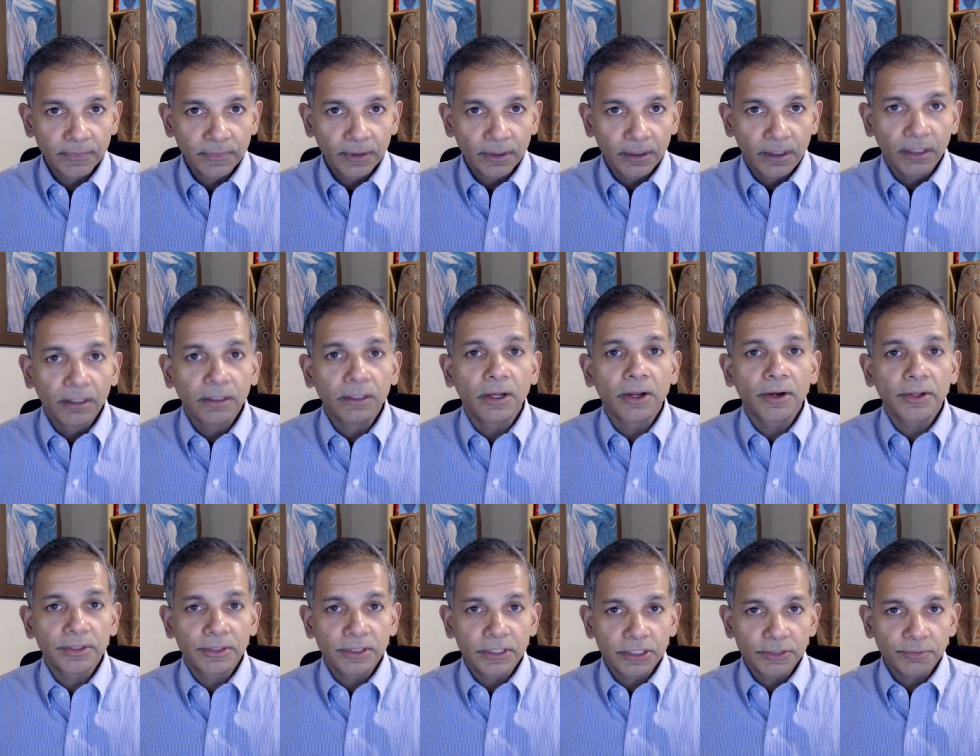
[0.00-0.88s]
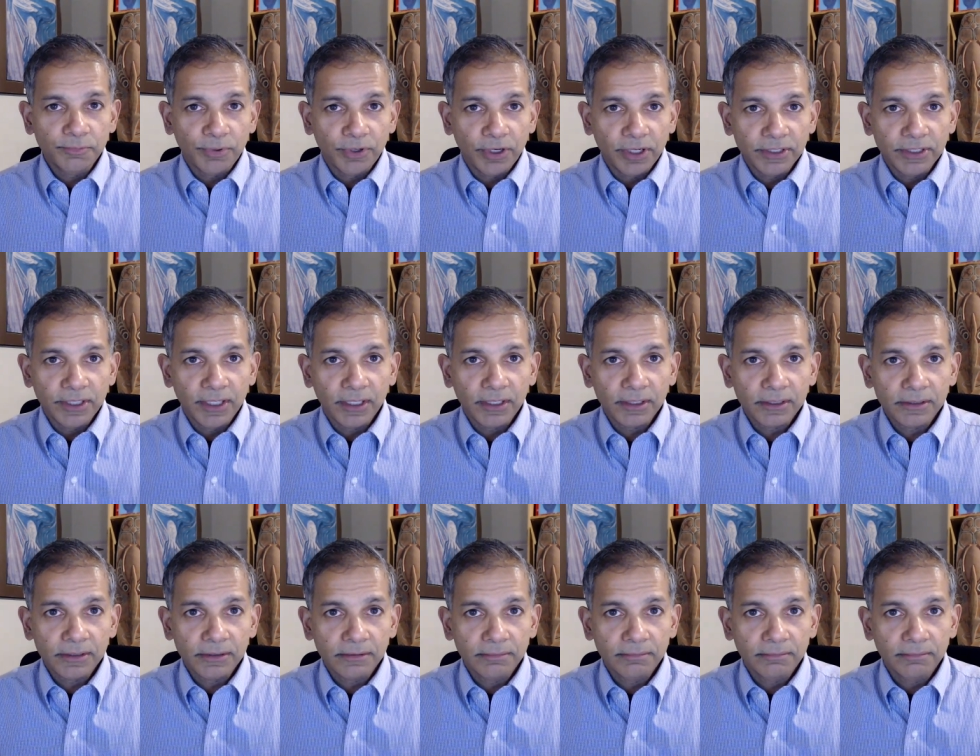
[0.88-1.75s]
A lot of these
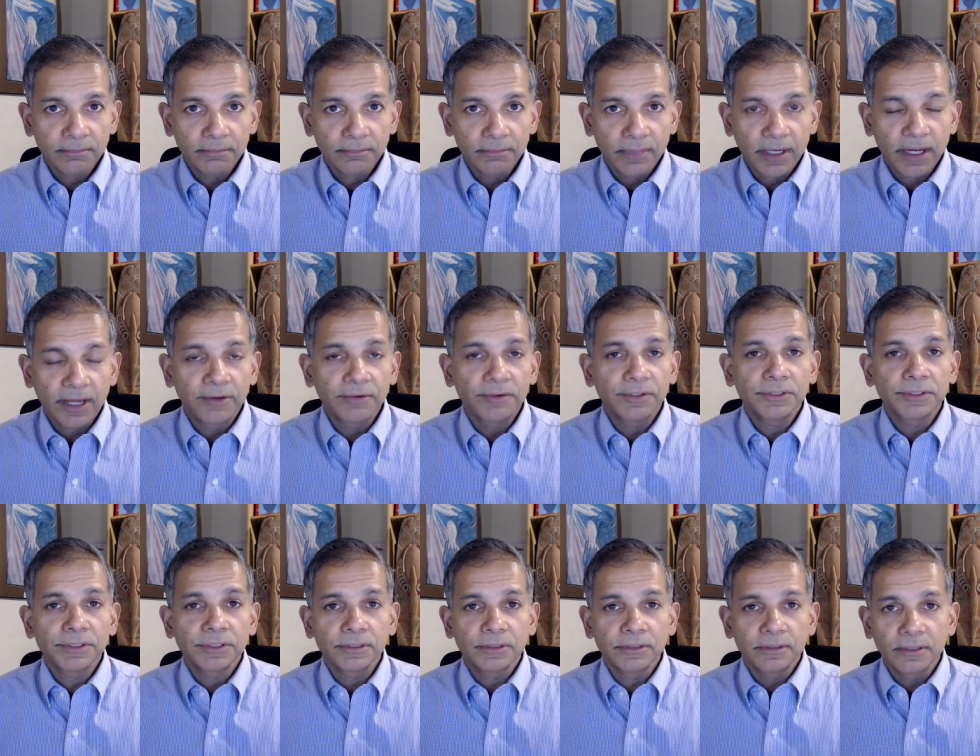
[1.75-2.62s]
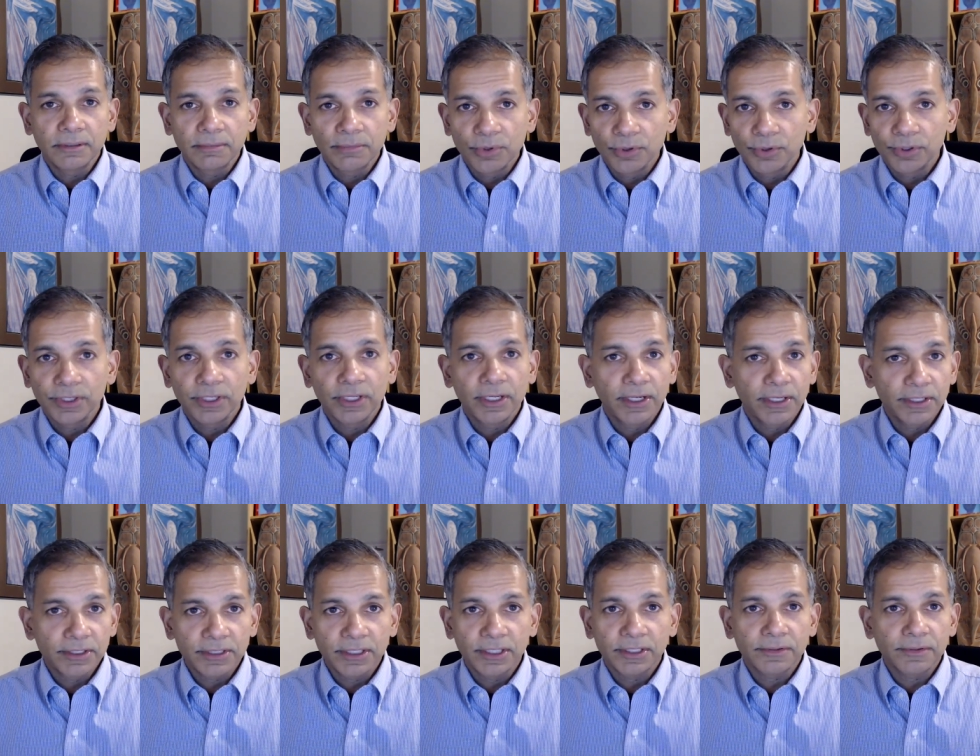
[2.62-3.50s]
projects, hydrogen, ammonia,
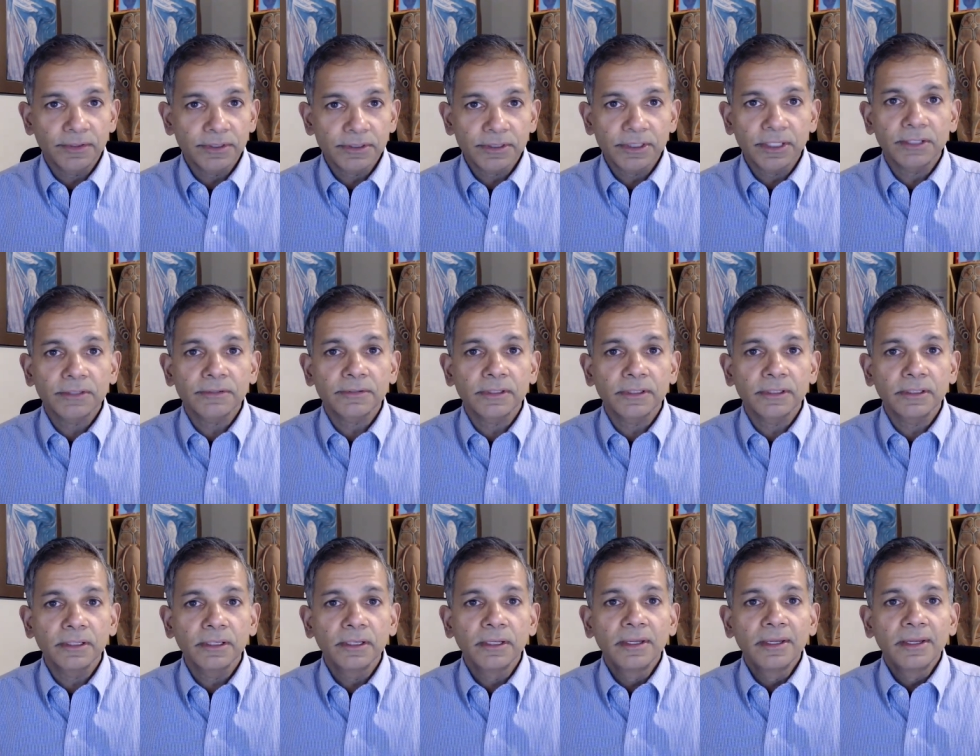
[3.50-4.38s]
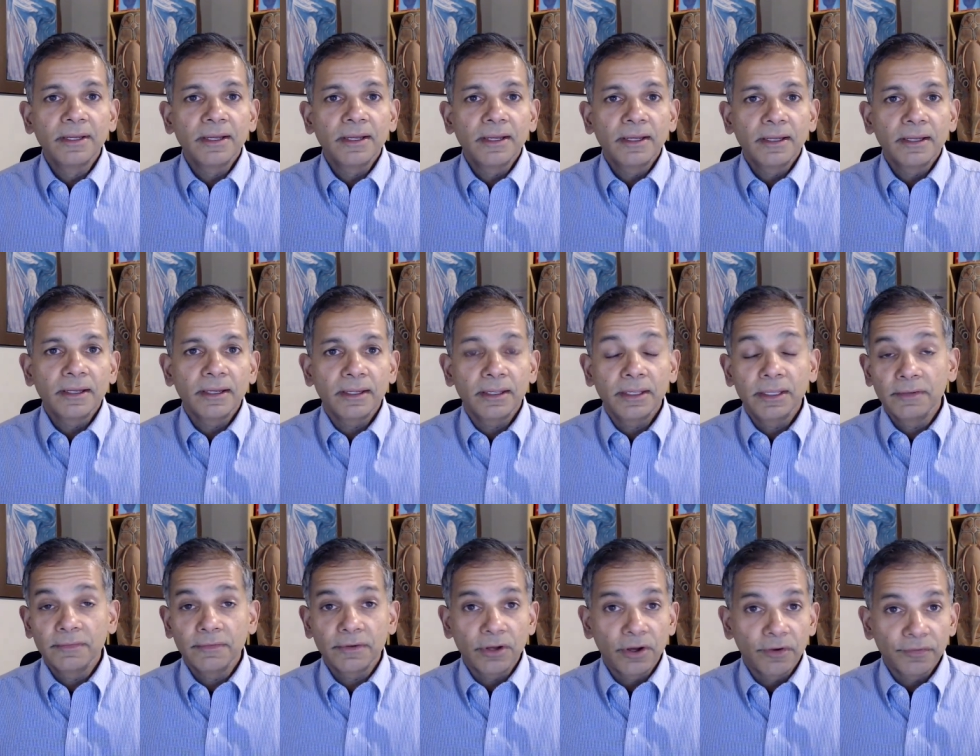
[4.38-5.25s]
etc., etc.,
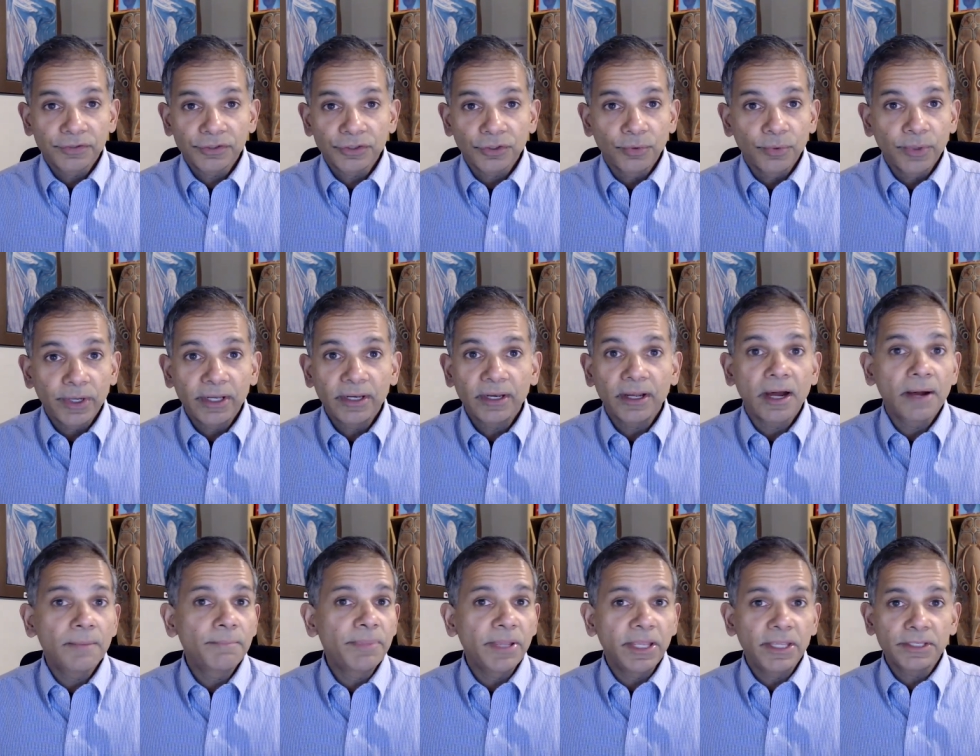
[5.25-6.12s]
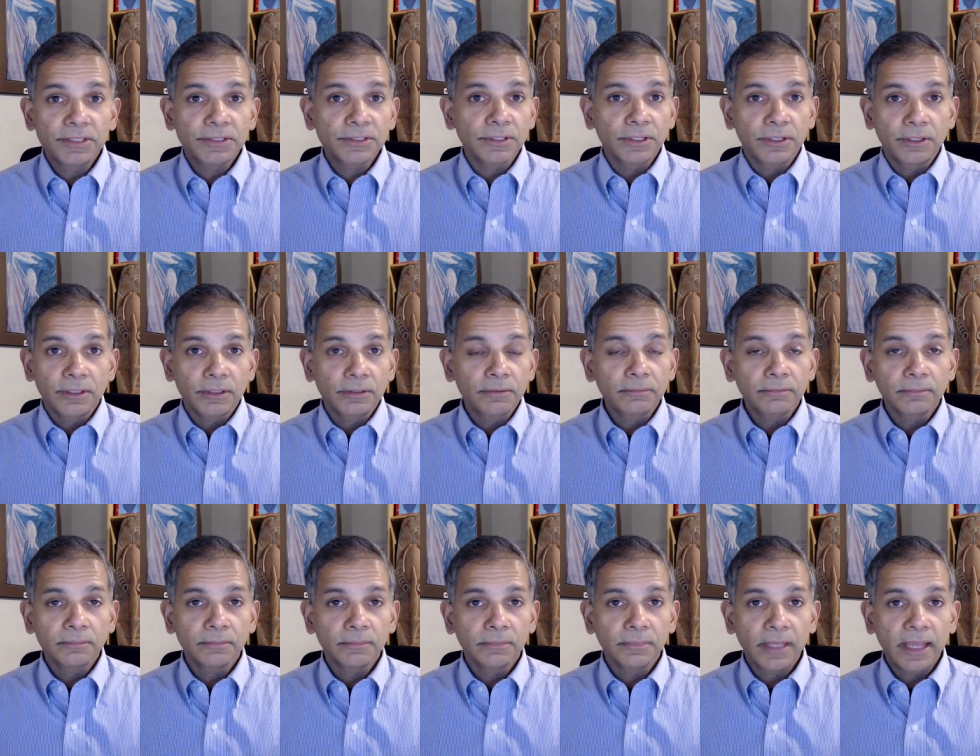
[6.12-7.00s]
even offshore wind, are based
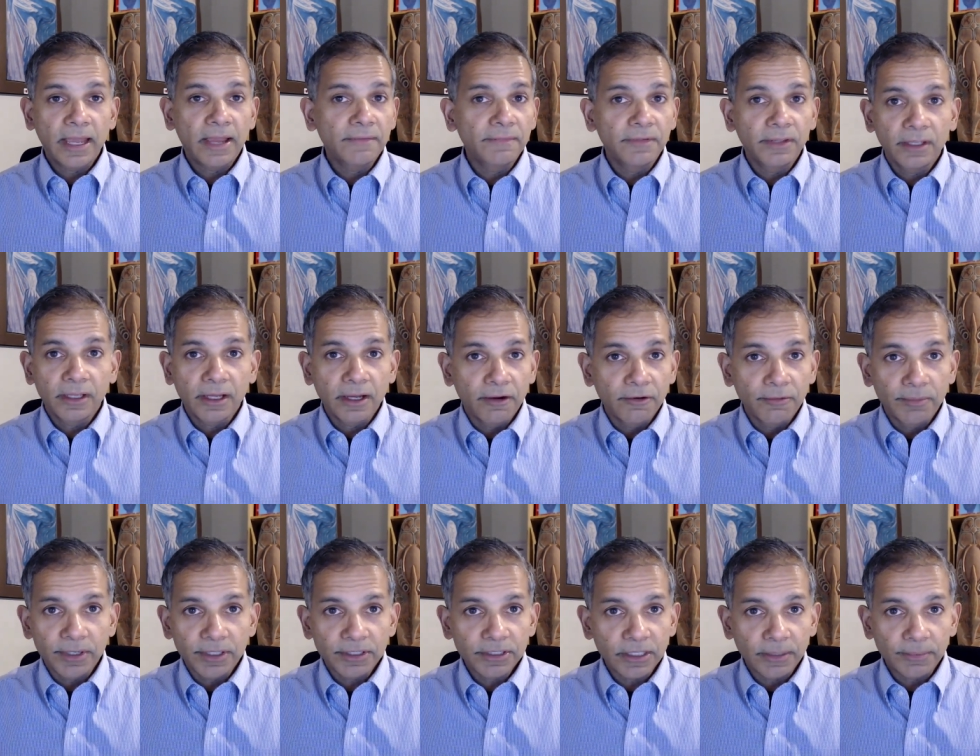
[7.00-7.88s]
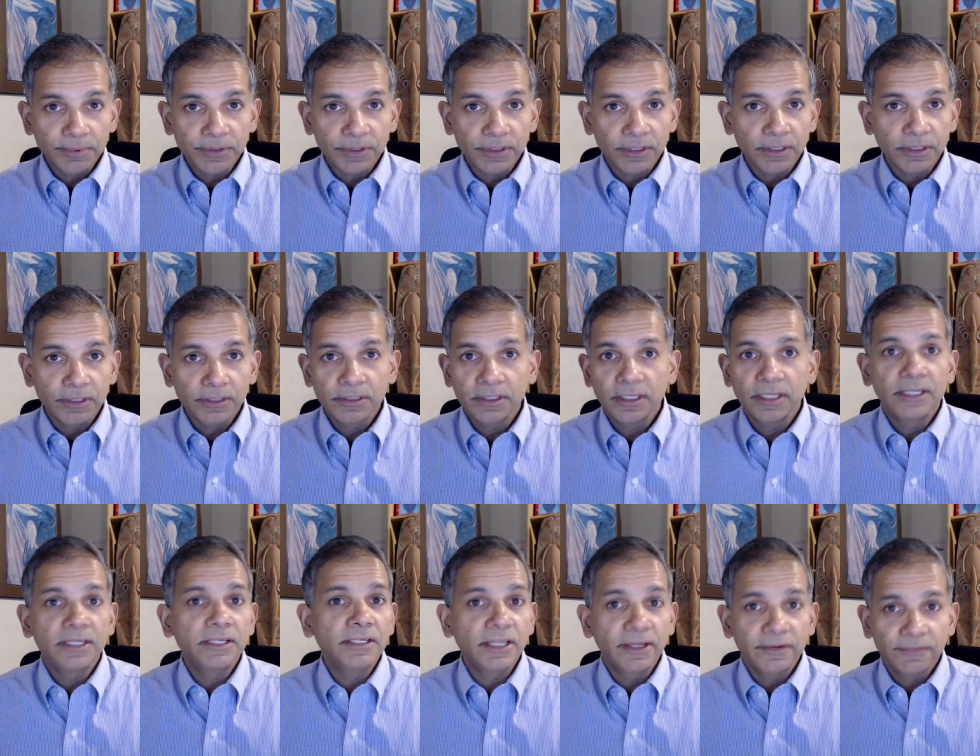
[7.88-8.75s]
on having government subsidies
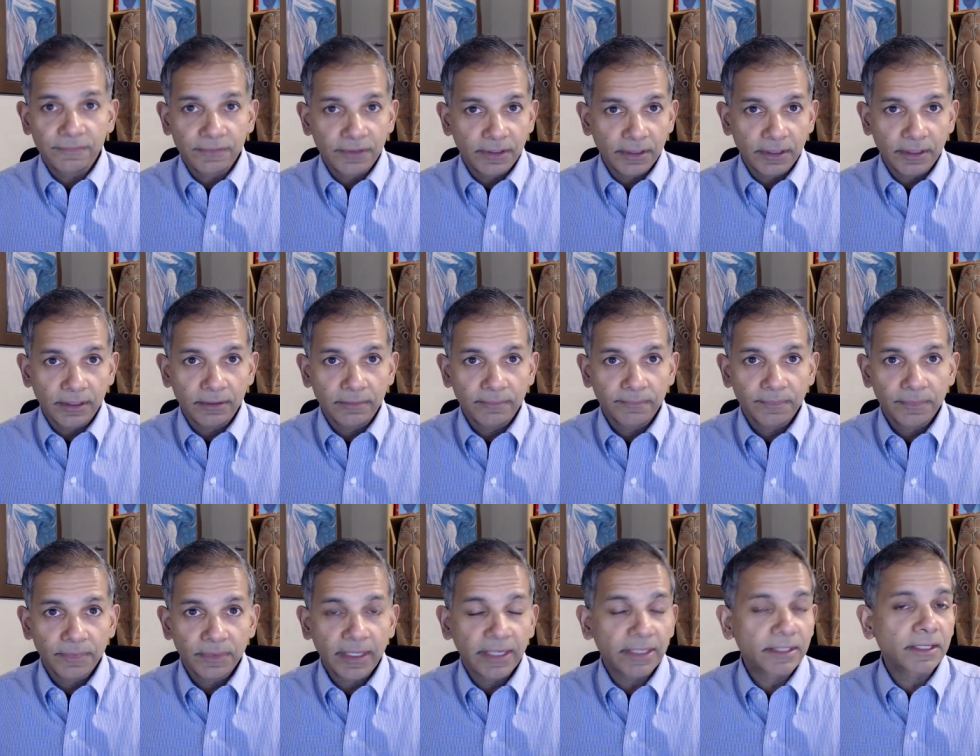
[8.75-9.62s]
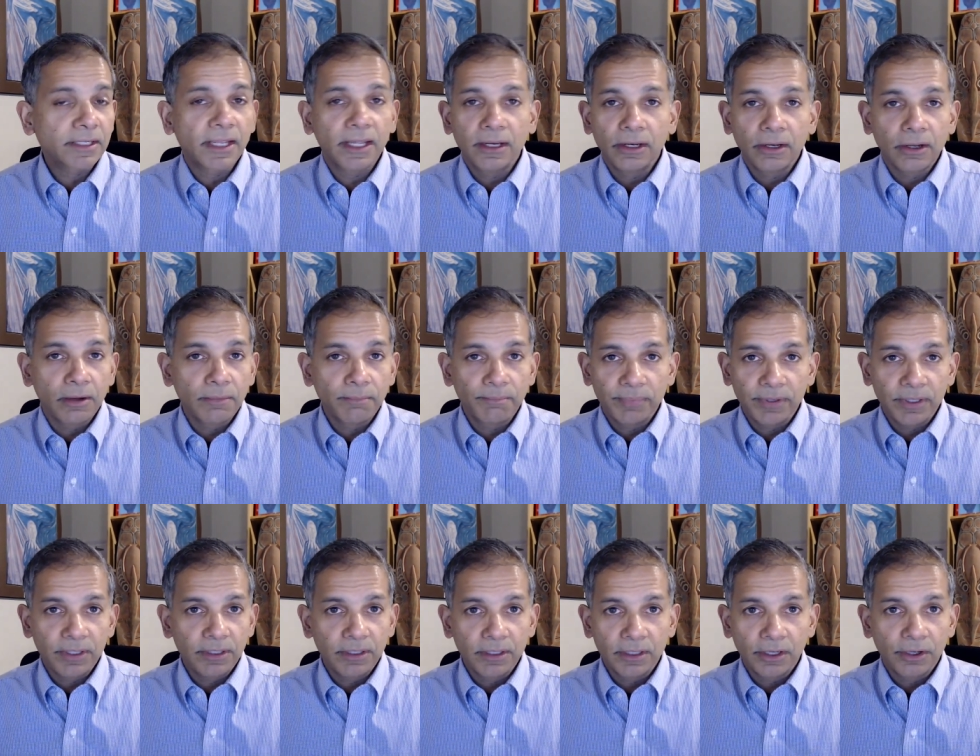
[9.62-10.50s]
indefinitely. That cannot
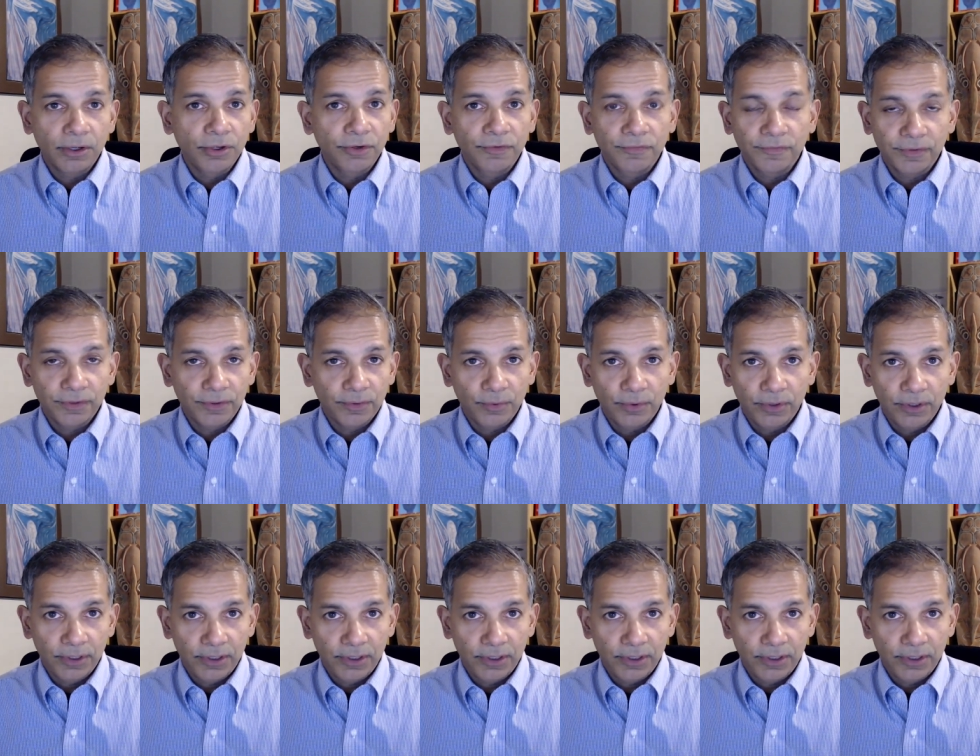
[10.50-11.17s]
be good for the world